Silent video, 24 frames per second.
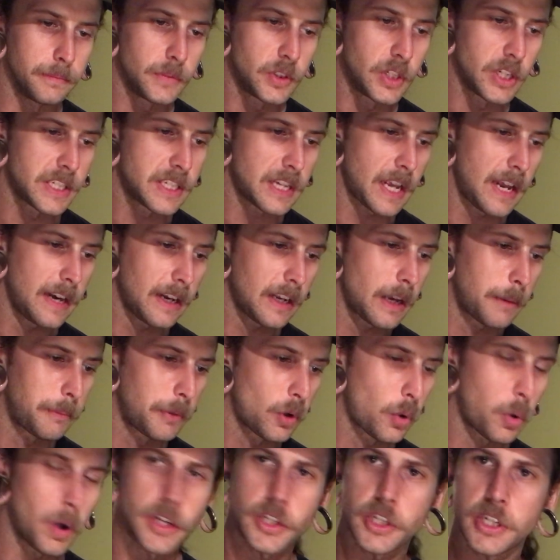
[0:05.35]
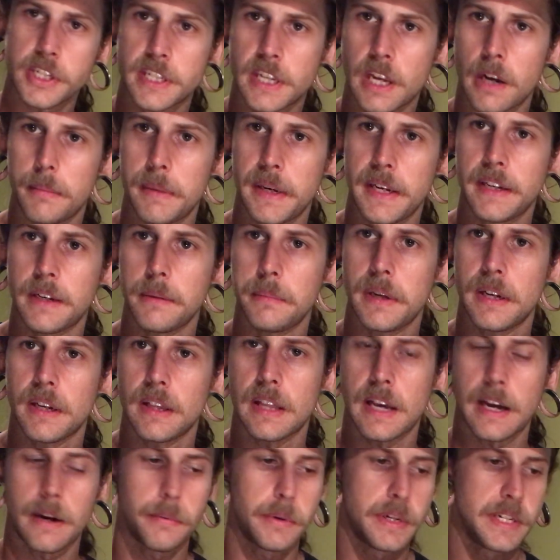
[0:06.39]
Just had a couple questions coming into me a
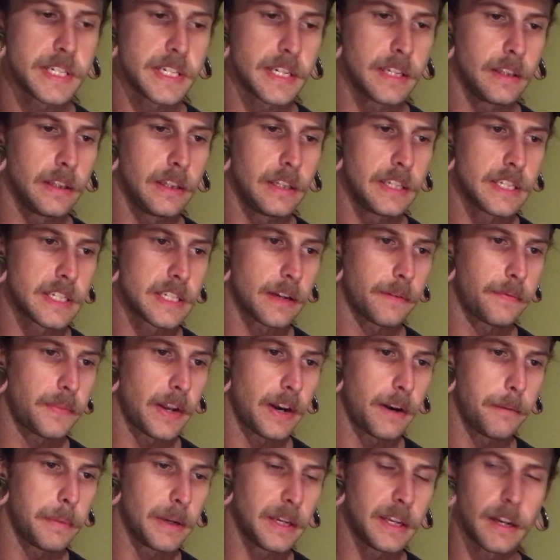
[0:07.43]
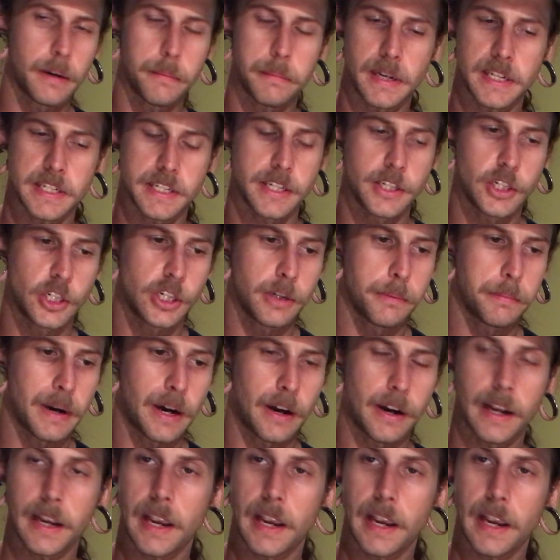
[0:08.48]
lot recently, stuff that I've been getting messaged about.